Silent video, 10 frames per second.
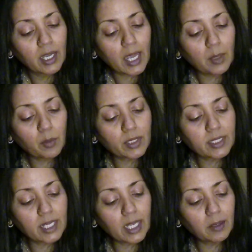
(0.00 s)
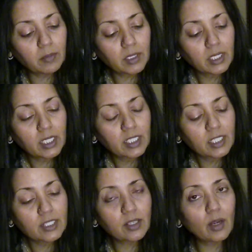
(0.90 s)
and was named
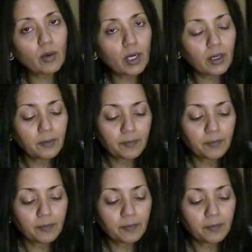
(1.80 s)
Zerah.